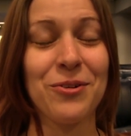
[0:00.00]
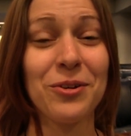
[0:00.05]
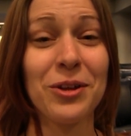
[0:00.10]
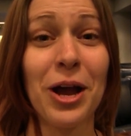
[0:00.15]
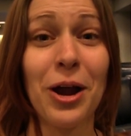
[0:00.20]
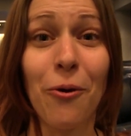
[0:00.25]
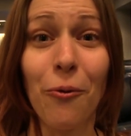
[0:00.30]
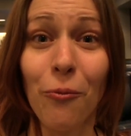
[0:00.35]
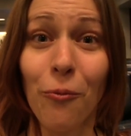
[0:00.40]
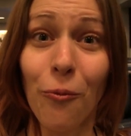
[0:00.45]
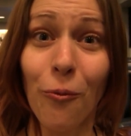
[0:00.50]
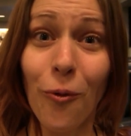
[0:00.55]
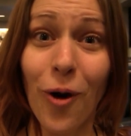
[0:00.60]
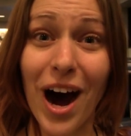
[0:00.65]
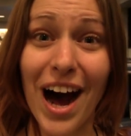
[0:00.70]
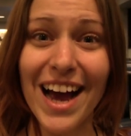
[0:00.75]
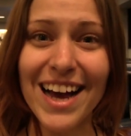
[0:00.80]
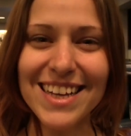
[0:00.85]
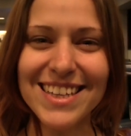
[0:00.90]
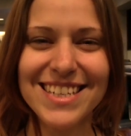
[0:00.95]
we're like,
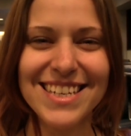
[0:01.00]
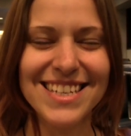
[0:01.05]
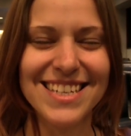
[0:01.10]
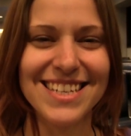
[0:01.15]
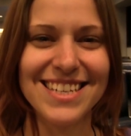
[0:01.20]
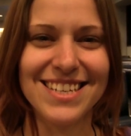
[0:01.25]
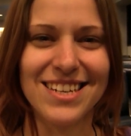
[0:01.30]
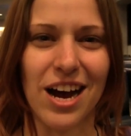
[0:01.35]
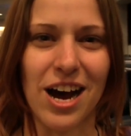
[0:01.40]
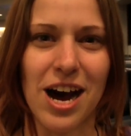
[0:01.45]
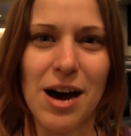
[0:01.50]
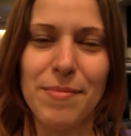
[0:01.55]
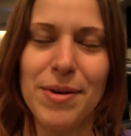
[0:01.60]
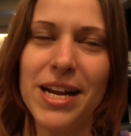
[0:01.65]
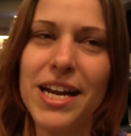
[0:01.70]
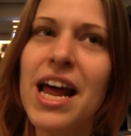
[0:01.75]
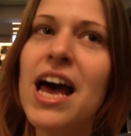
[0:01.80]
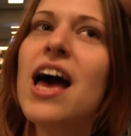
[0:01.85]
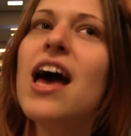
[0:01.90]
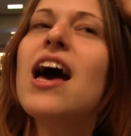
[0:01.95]
what? Is this
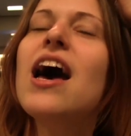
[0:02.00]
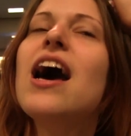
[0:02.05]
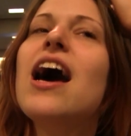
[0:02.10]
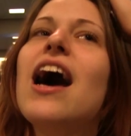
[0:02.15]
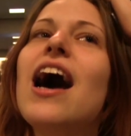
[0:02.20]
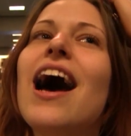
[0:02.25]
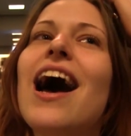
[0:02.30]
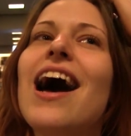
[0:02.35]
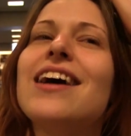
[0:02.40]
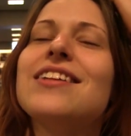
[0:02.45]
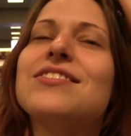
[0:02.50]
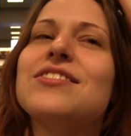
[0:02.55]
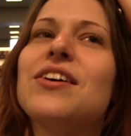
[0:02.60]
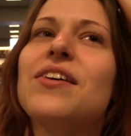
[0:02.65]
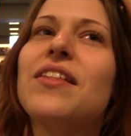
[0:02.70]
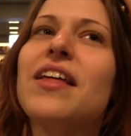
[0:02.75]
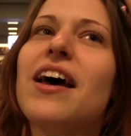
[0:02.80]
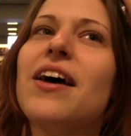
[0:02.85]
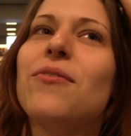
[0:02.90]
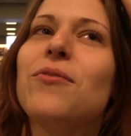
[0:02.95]
common? And
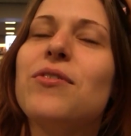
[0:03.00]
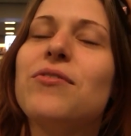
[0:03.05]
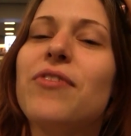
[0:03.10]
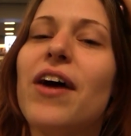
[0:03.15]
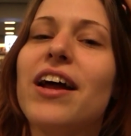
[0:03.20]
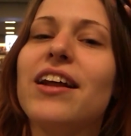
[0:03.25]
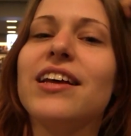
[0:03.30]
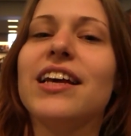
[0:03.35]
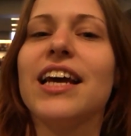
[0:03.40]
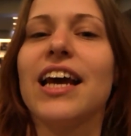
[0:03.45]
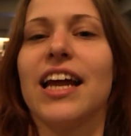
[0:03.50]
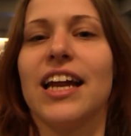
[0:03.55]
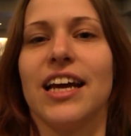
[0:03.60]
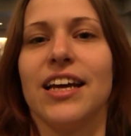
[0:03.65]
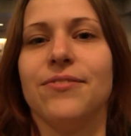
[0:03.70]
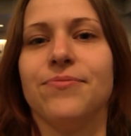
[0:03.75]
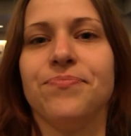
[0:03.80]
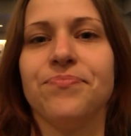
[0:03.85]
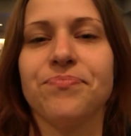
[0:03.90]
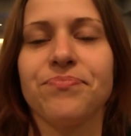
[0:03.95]
so then we finally get in.